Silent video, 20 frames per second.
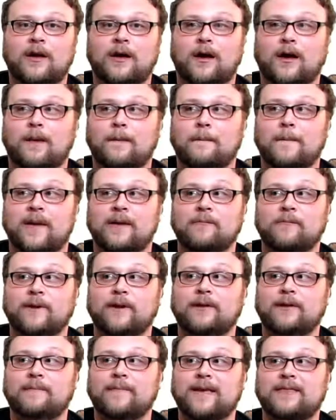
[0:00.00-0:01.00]
And
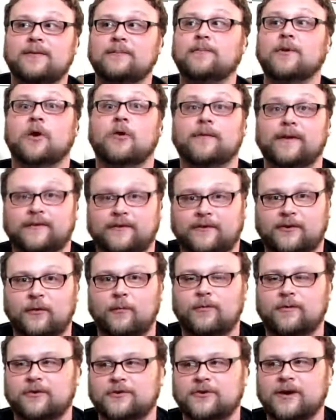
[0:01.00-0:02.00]
really make them nervous
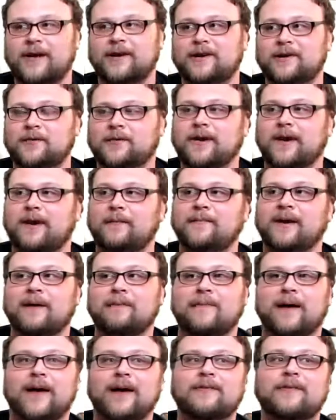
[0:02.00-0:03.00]
when they're trying to do
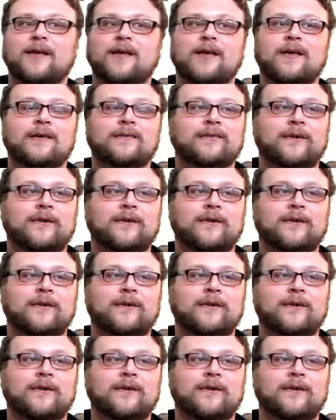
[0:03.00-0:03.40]
combat math.